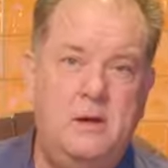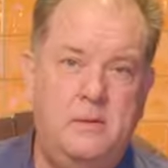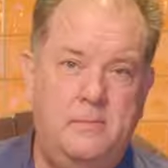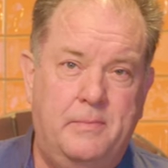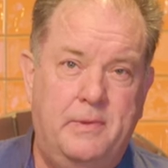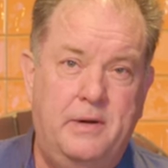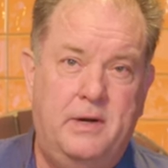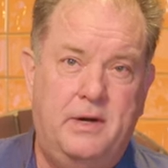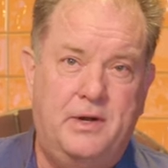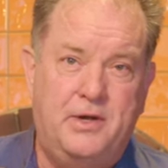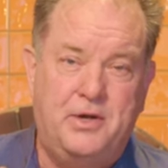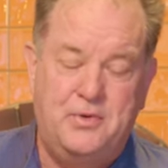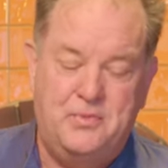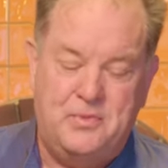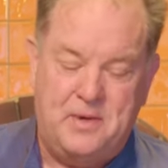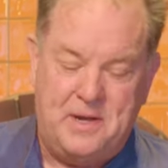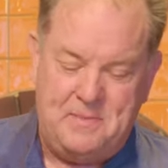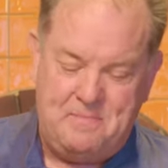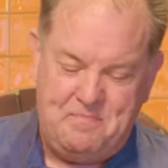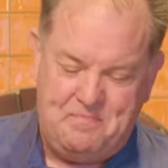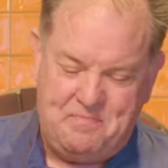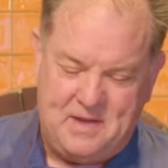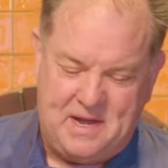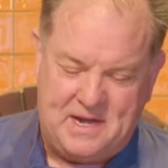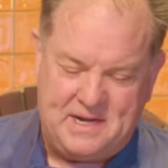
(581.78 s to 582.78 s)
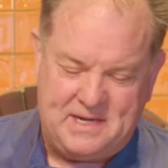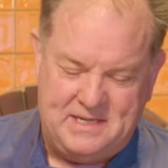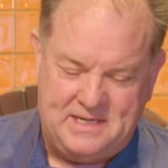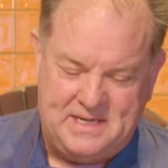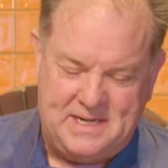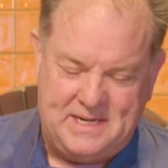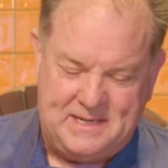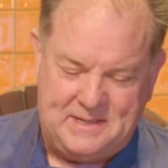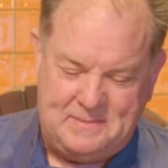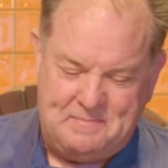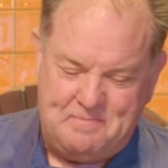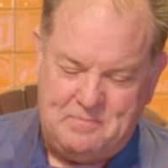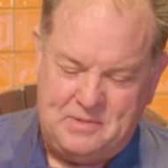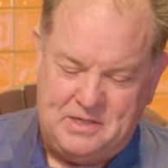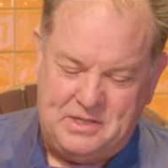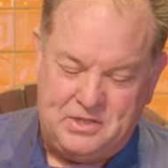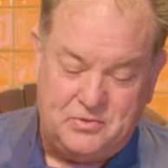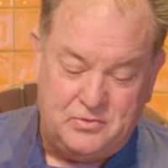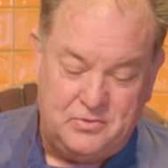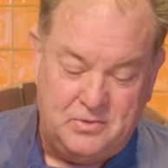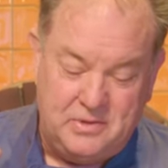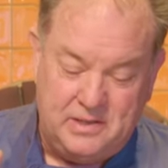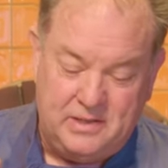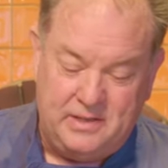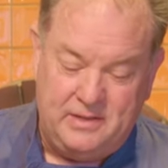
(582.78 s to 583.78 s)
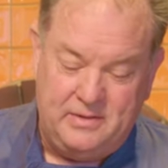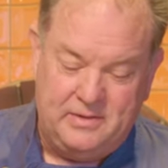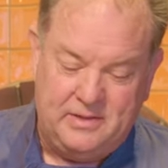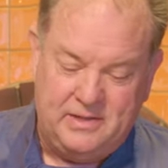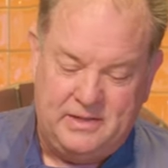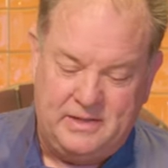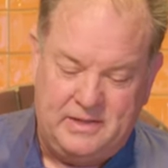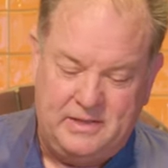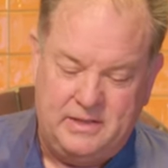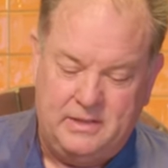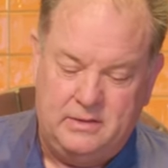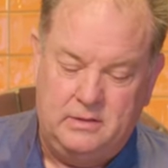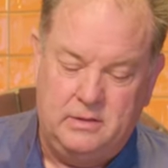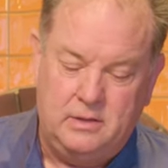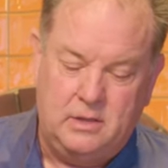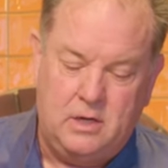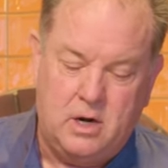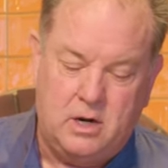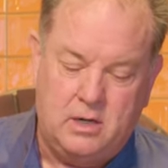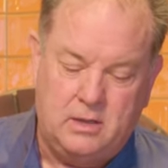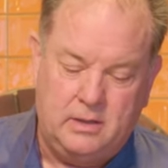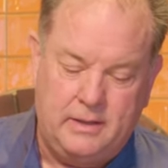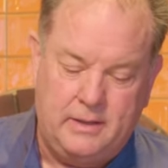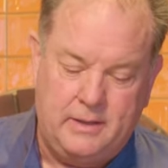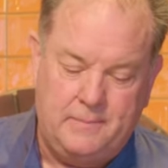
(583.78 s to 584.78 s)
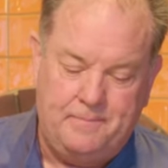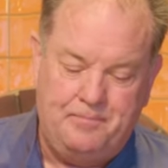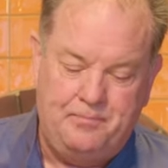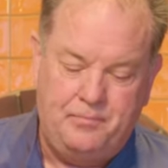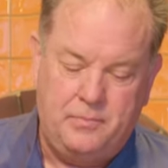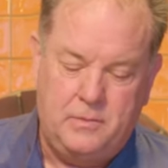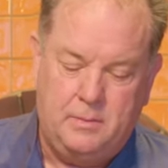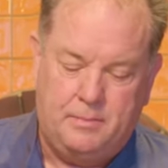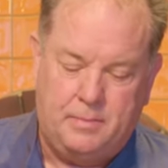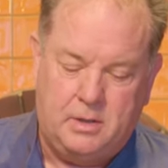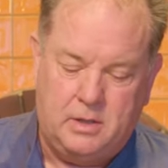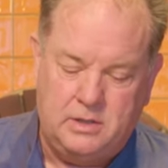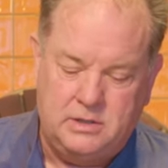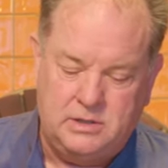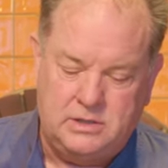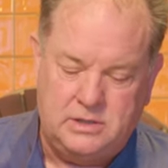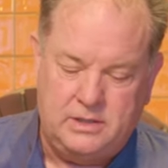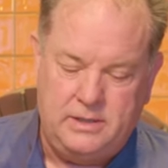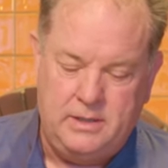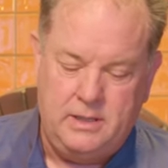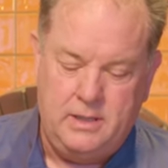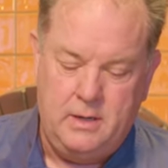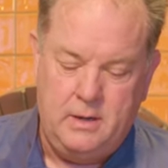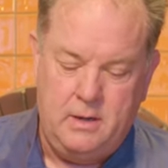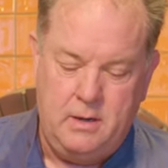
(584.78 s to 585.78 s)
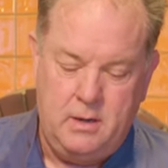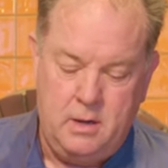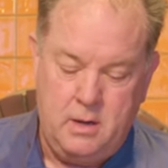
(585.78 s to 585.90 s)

but in a good way. I can take it. It's really, really good. The garlic, the parsley,